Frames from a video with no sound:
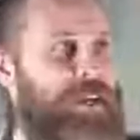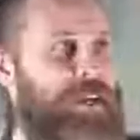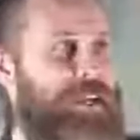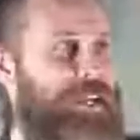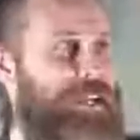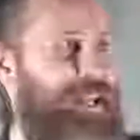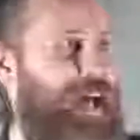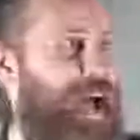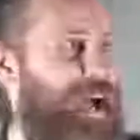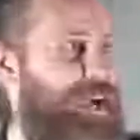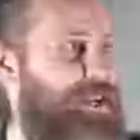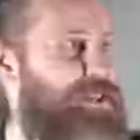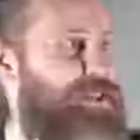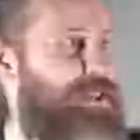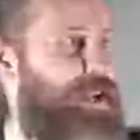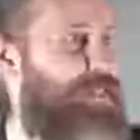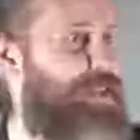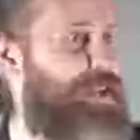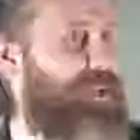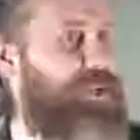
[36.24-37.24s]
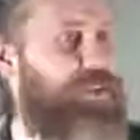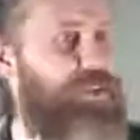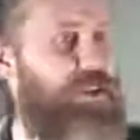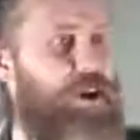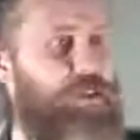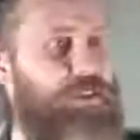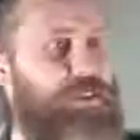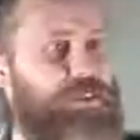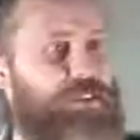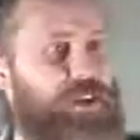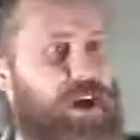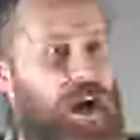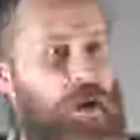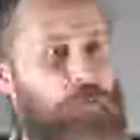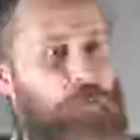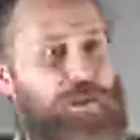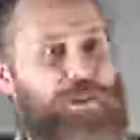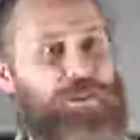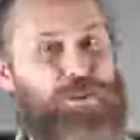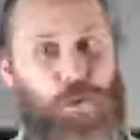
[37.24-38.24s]
in action. I think a lot of the
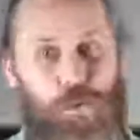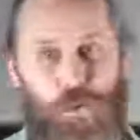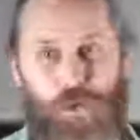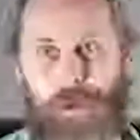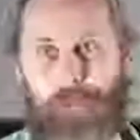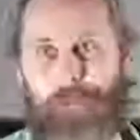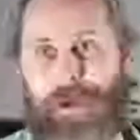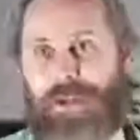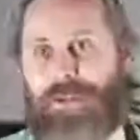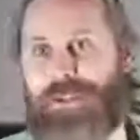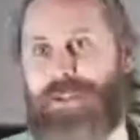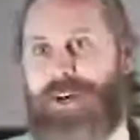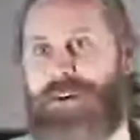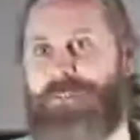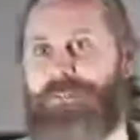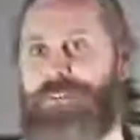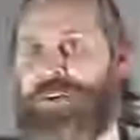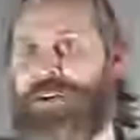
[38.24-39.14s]
time we talk about love,